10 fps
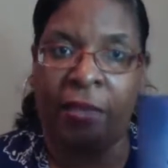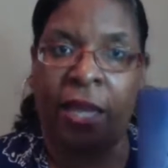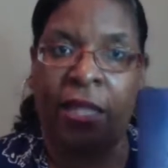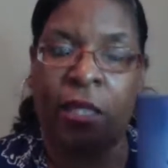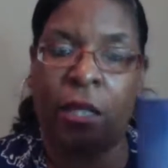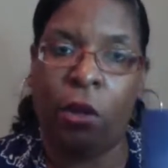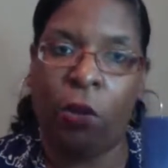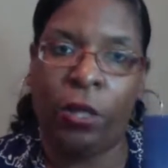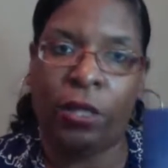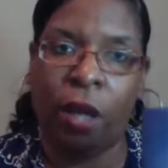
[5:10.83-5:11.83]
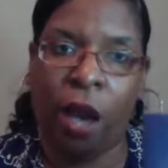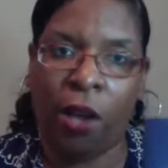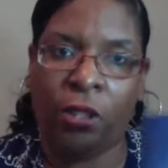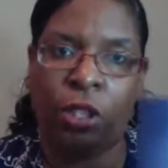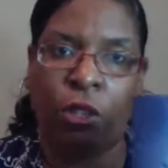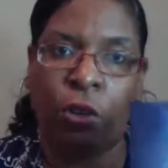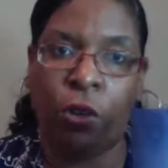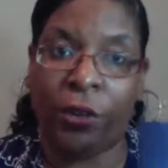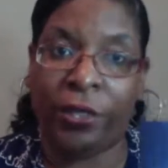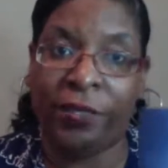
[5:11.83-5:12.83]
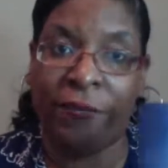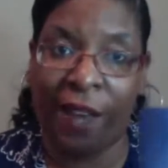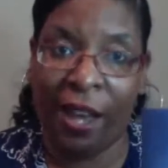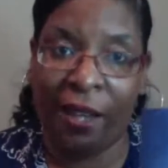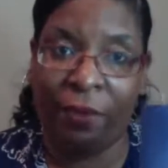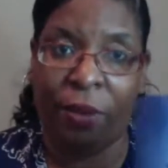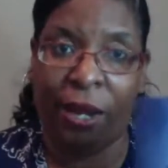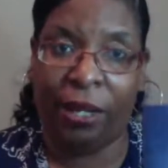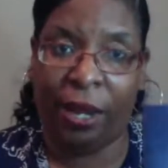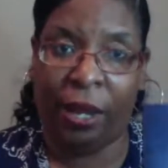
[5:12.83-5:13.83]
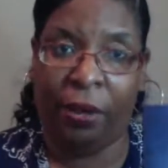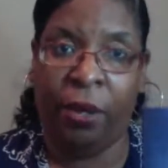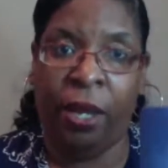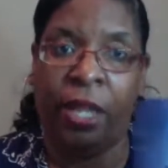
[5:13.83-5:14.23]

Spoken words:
That's the lowest cost you're going to find right now